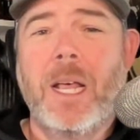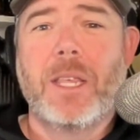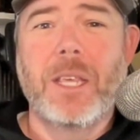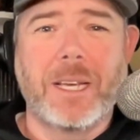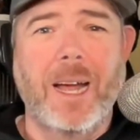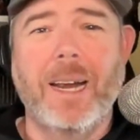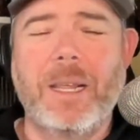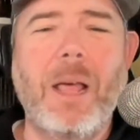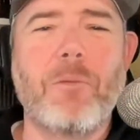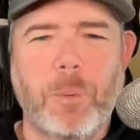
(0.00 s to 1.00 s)

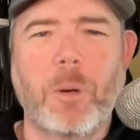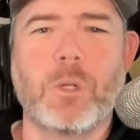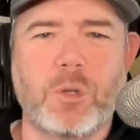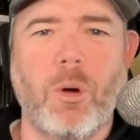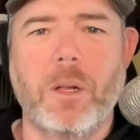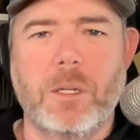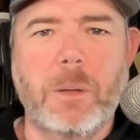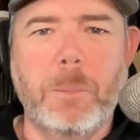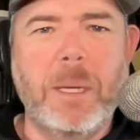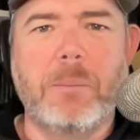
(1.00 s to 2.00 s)
Everybody would
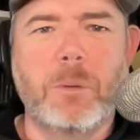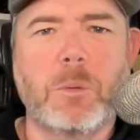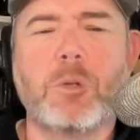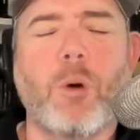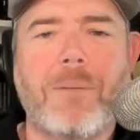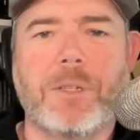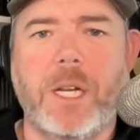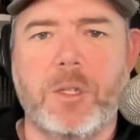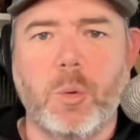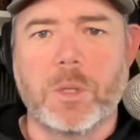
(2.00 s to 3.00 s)
we would
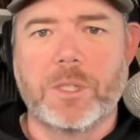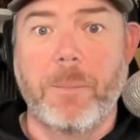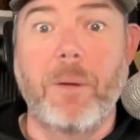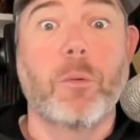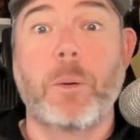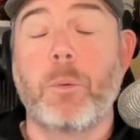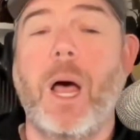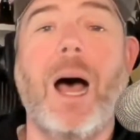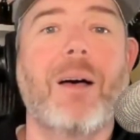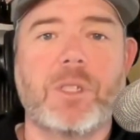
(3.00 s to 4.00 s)
gravitate towards him. Everybody would
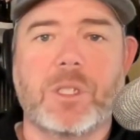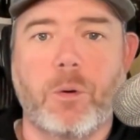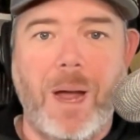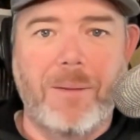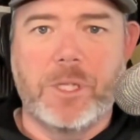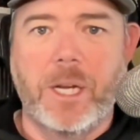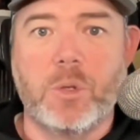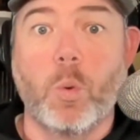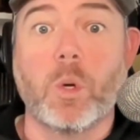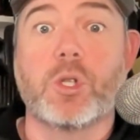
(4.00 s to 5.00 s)
obviously gravitate
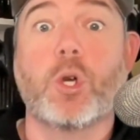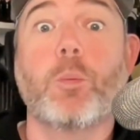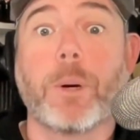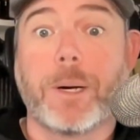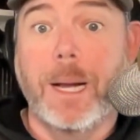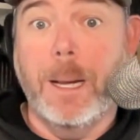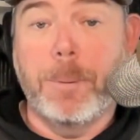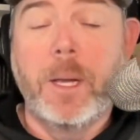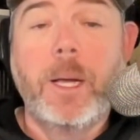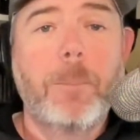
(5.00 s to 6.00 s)
towards Cooper Kupp
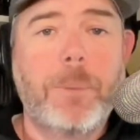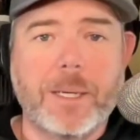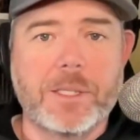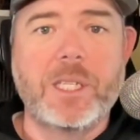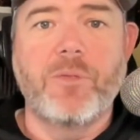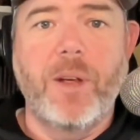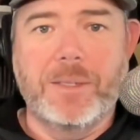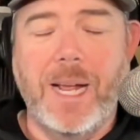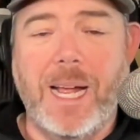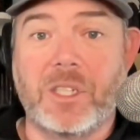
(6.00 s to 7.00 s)
because he's
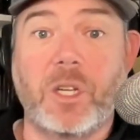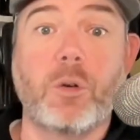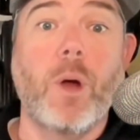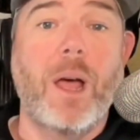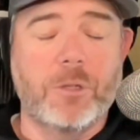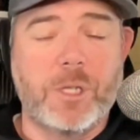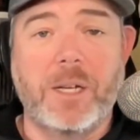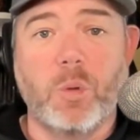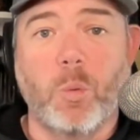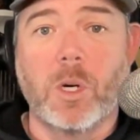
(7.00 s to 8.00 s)
fantastic. You'd
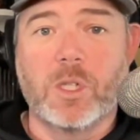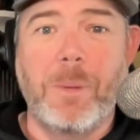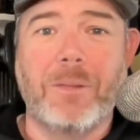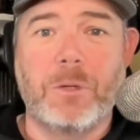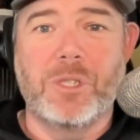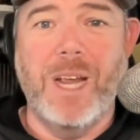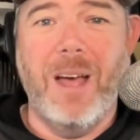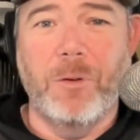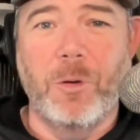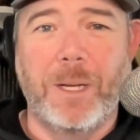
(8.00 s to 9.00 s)
gravitate towards Matthew
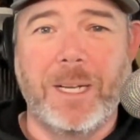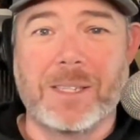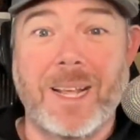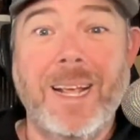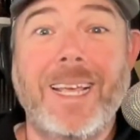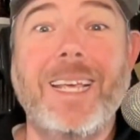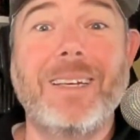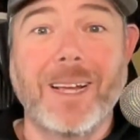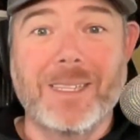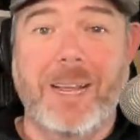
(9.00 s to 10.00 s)
Stafford because he
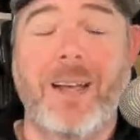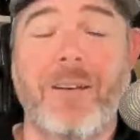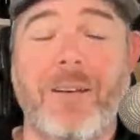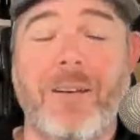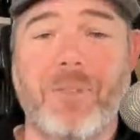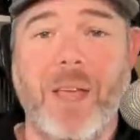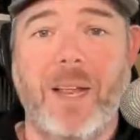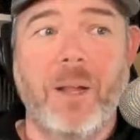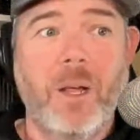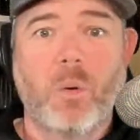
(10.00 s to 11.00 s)
does have that
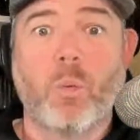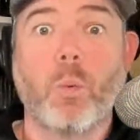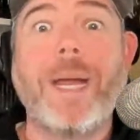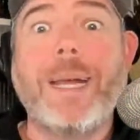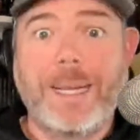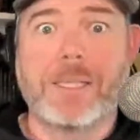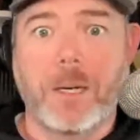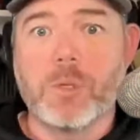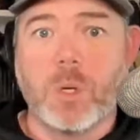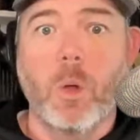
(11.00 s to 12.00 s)
radiance that
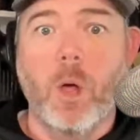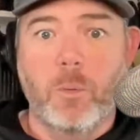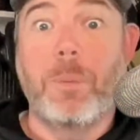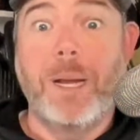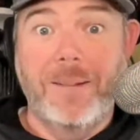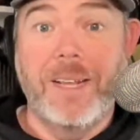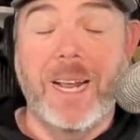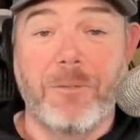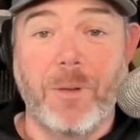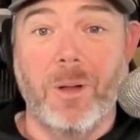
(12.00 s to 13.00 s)
comes along with being in the
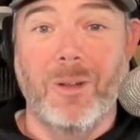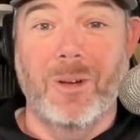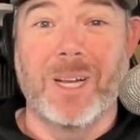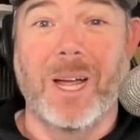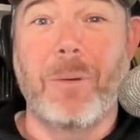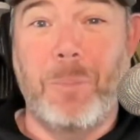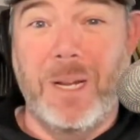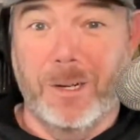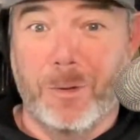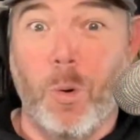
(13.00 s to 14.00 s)
NFL a long time and
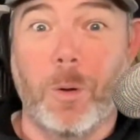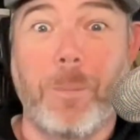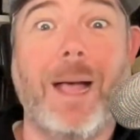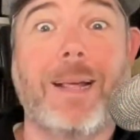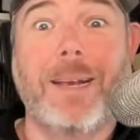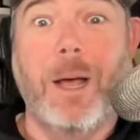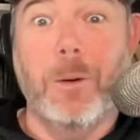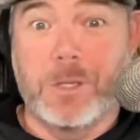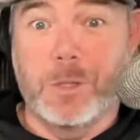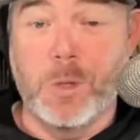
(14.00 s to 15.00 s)
being a quarterback, and now
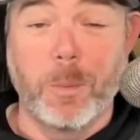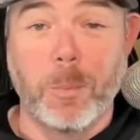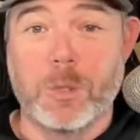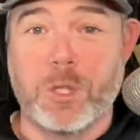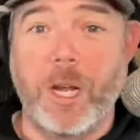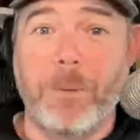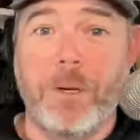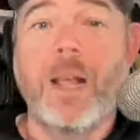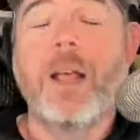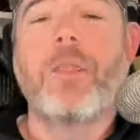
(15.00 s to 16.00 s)
he's a Super Bowl champion.
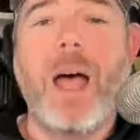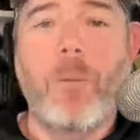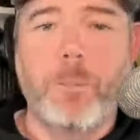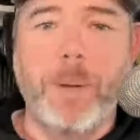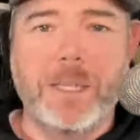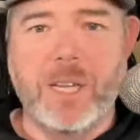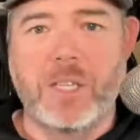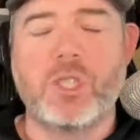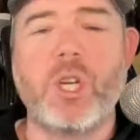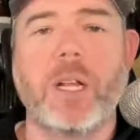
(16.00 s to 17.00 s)
That would make
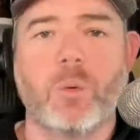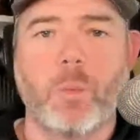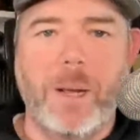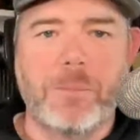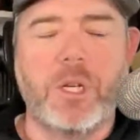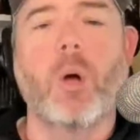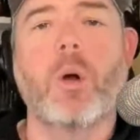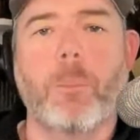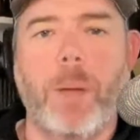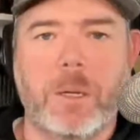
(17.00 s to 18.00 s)
sense. Jalen Ramsey,
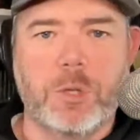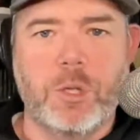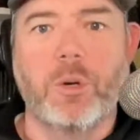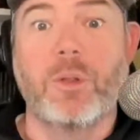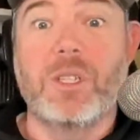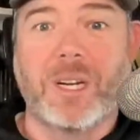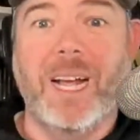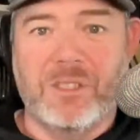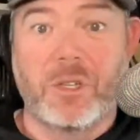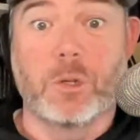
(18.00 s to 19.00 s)
Odell Beckham Jr., these are
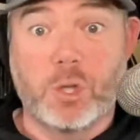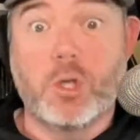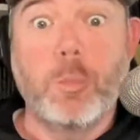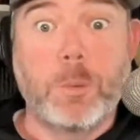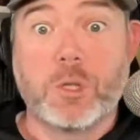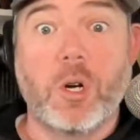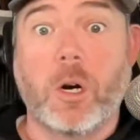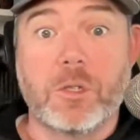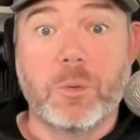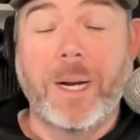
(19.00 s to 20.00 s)
guys that are
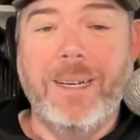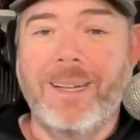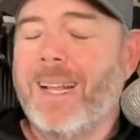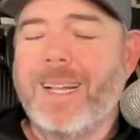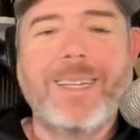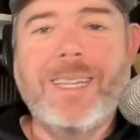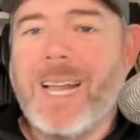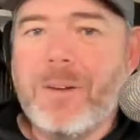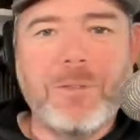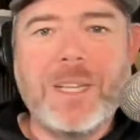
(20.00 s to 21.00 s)
superstars, right?
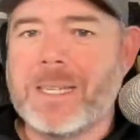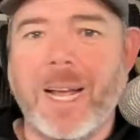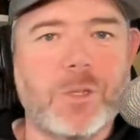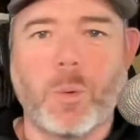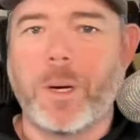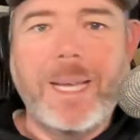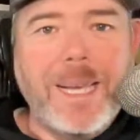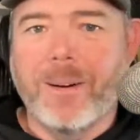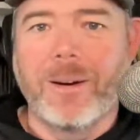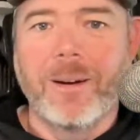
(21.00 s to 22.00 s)
None of these guys were
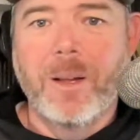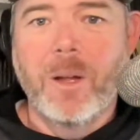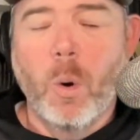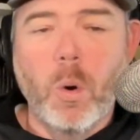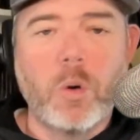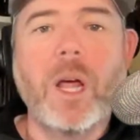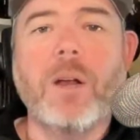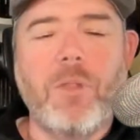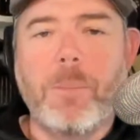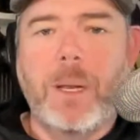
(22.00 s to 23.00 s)
here, or none
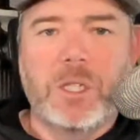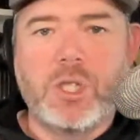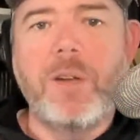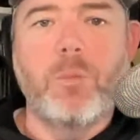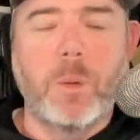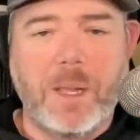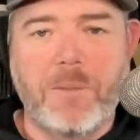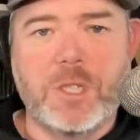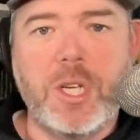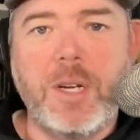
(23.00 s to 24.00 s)
of them had achieved what
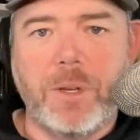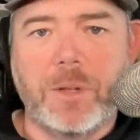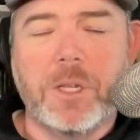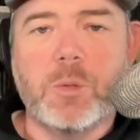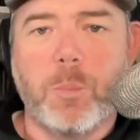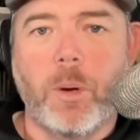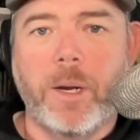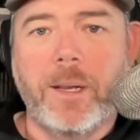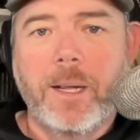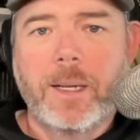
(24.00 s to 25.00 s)
they've achieved at this
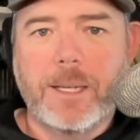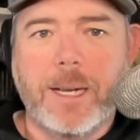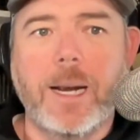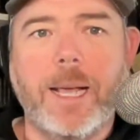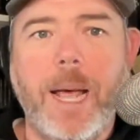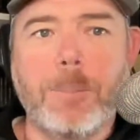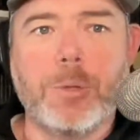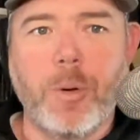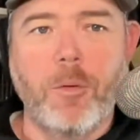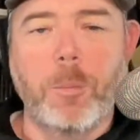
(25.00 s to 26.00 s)
point to kind of
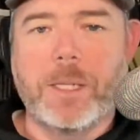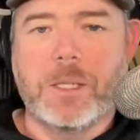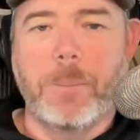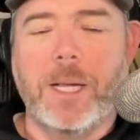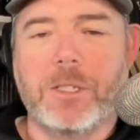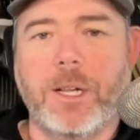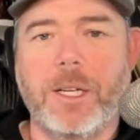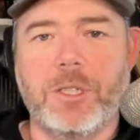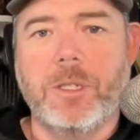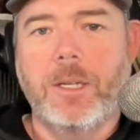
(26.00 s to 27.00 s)
capture everybody's imagination.